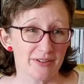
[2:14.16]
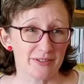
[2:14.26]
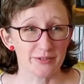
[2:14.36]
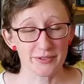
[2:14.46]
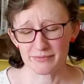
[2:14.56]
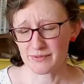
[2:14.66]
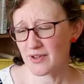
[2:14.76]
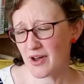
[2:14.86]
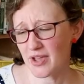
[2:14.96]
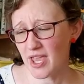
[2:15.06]
girls with
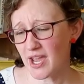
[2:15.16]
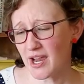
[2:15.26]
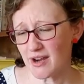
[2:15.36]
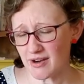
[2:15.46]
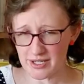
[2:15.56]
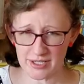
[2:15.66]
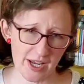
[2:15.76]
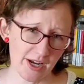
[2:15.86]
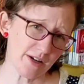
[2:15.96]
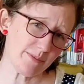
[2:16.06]
long hair and
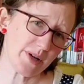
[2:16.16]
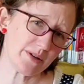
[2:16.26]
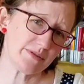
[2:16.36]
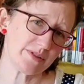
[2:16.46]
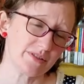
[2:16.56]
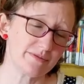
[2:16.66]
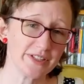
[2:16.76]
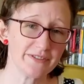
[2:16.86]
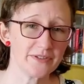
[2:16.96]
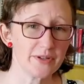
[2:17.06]
hair bows and
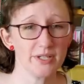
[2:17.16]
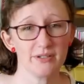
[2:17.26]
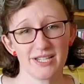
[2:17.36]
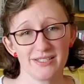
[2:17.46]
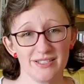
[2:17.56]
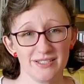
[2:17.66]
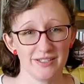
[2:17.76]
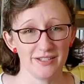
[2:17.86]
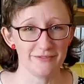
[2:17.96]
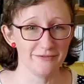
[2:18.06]
really flowy dresses
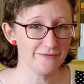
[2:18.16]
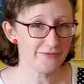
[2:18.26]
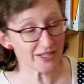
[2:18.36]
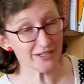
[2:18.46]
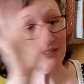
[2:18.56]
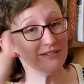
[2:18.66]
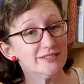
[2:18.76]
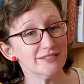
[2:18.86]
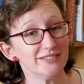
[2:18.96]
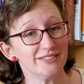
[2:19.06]
in
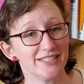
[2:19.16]
fields.